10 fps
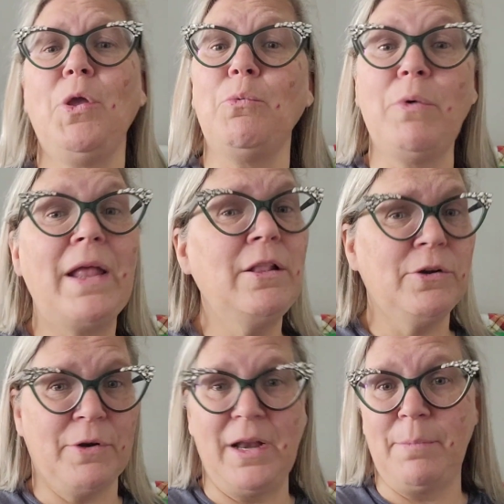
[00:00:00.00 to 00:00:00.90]
red
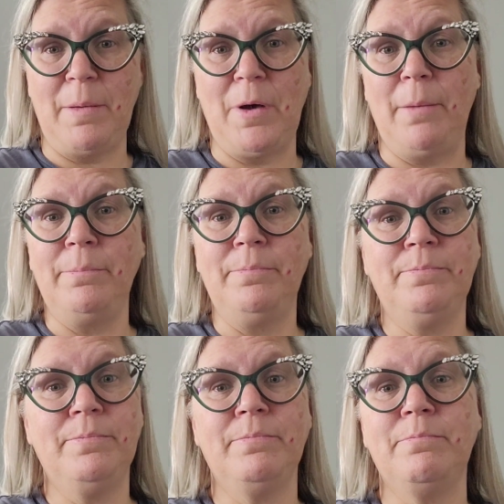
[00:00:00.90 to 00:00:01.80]
looked great on my mom,
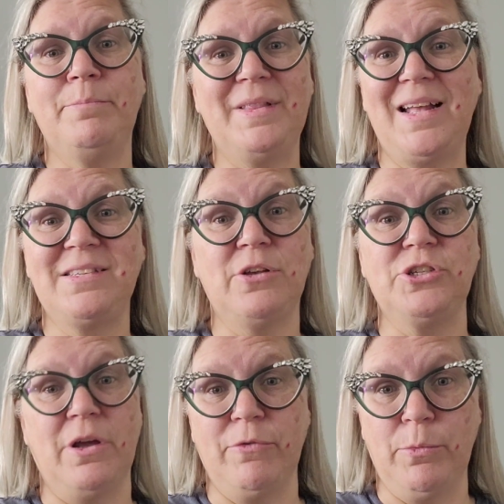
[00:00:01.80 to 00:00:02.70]
but that's all
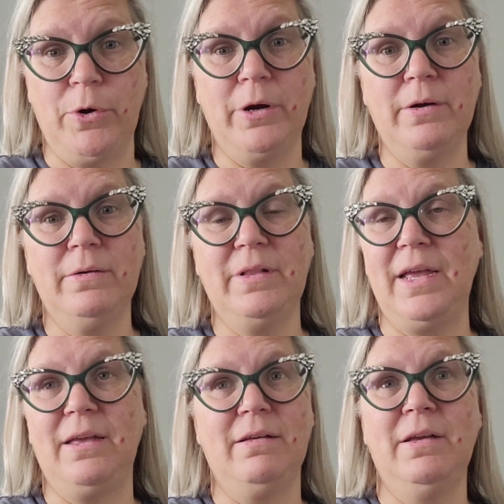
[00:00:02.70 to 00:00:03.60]
she ever wore.
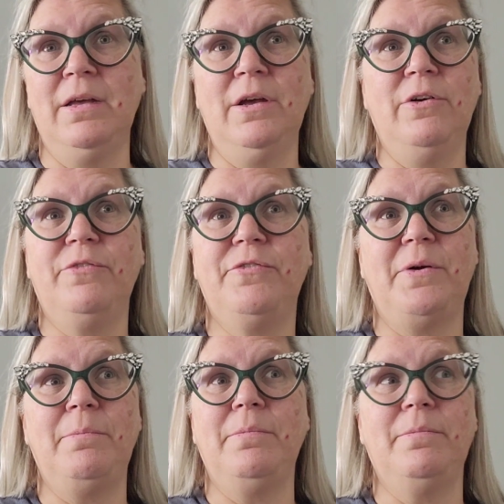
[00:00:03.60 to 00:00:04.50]
Like,
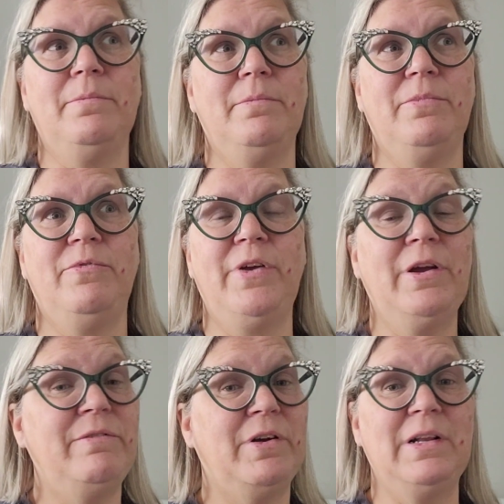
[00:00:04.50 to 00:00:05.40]
from
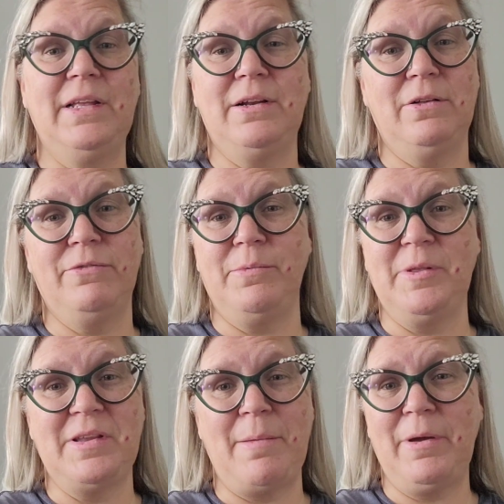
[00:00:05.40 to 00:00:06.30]
very, very little, from
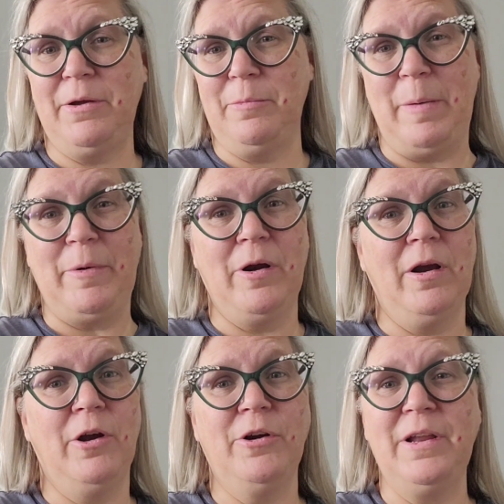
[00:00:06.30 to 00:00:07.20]
the time I can remember,
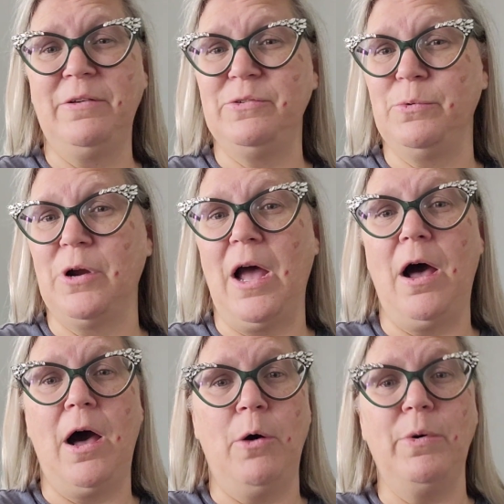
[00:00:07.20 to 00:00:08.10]
her nails were
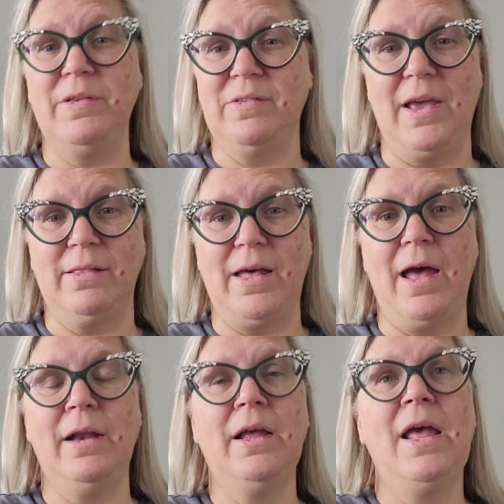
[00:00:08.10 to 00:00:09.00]
always like
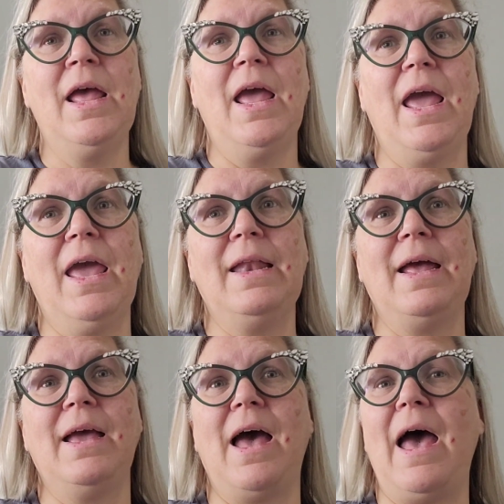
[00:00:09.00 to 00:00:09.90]
that. And
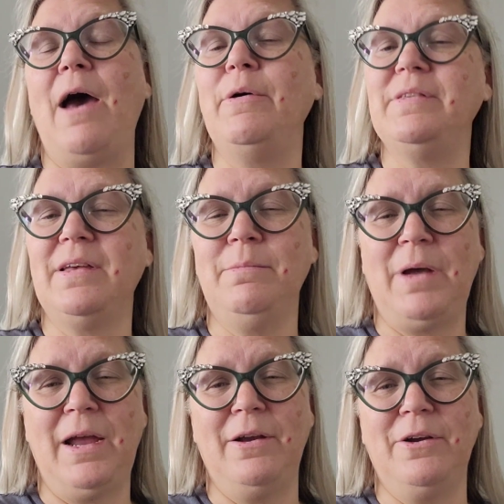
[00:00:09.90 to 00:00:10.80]
I always
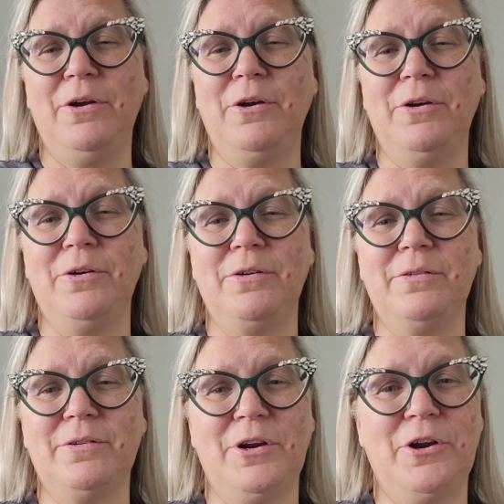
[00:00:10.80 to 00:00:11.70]
admired
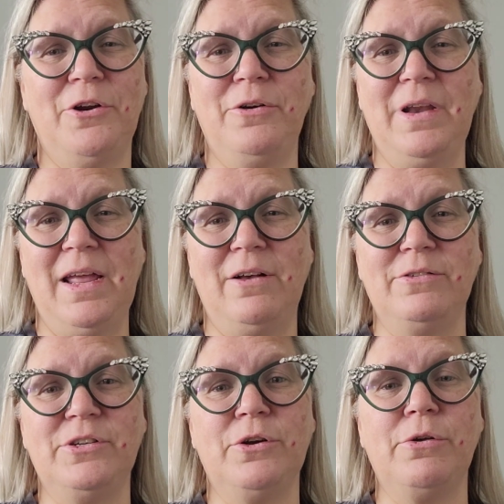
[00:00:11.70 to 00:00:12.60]
her
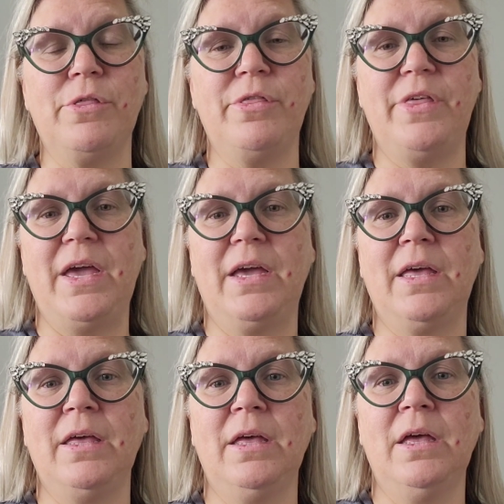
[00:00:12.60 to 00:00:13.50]
nails, her
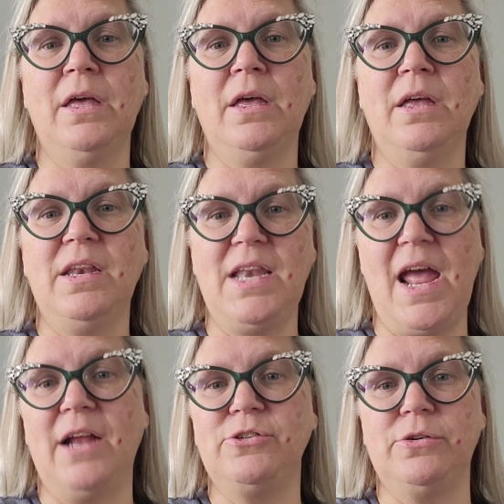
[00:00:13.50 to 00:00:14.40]
thick,
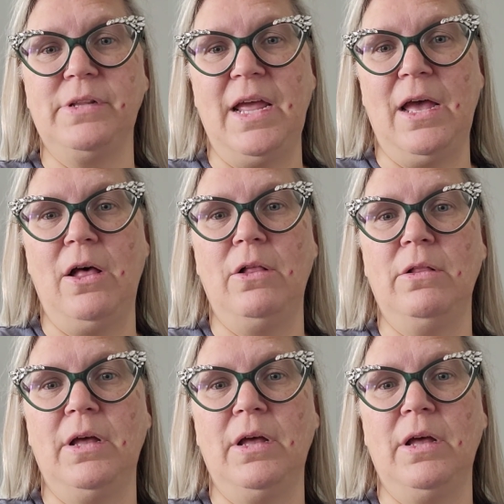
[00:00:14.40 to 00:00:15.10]
natural nail.